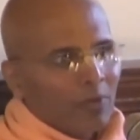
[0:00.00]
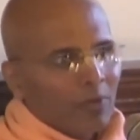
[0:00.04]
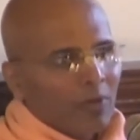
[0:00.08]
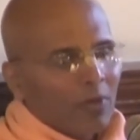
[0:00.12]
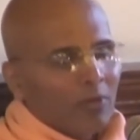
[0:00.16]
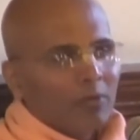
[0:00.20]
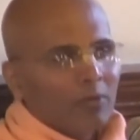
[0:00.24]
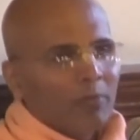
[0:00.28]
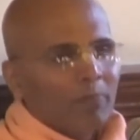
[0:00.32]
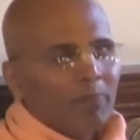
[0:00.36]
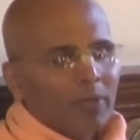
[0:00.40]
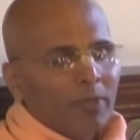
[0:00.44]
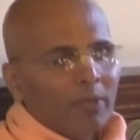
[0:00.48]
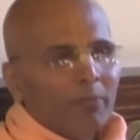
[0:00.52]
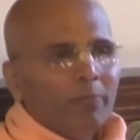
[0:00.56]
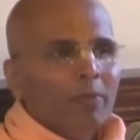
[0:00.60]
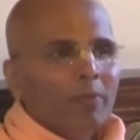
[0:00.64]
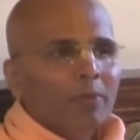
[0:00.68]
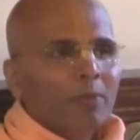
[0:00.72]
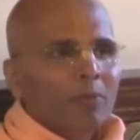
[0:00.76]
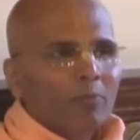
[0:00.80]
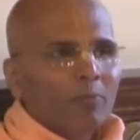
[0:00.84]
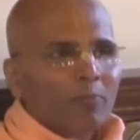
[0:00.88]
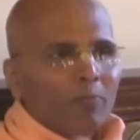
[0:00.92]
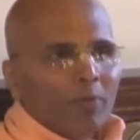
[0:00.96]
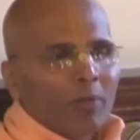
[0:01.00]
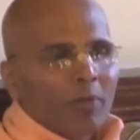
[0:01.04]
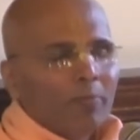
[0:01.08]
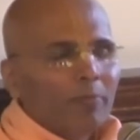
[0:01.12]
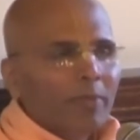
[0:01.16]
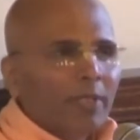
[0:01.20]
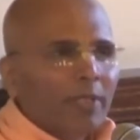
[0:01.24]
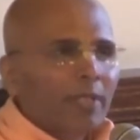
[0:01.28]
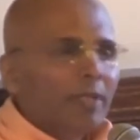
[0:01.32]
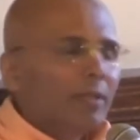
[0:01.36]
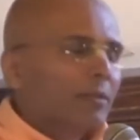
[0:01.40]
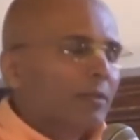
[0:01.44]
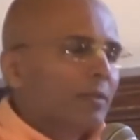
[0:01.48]
or the people who
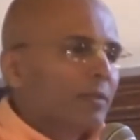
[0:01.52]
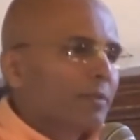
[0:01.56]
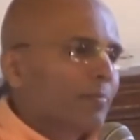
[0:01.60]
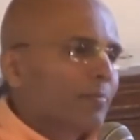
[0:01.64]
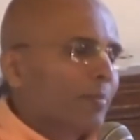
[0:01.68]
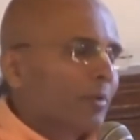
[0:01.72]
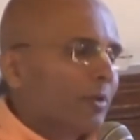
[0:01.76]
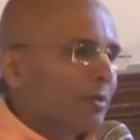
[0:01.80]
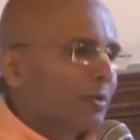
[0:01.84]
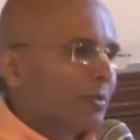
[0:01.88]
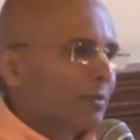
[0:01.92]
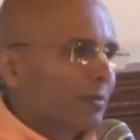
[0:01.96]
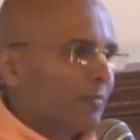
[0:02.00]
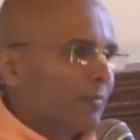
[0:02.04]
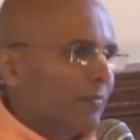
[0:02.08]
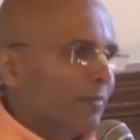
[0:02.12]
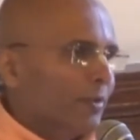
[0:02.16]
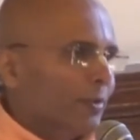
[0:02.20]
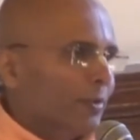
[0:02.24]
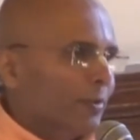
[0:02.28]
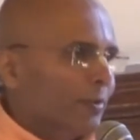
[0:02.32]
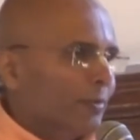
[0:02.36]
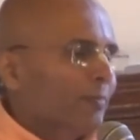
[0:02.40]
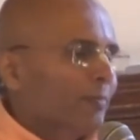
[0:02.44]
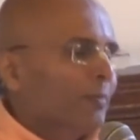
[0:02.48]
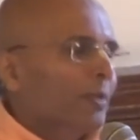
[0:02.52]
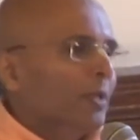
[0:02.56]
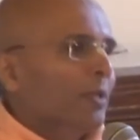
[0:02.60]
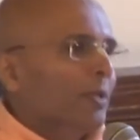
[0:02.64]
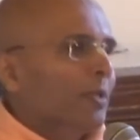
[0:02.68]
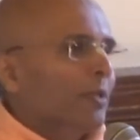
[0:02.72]
propagate this point of view?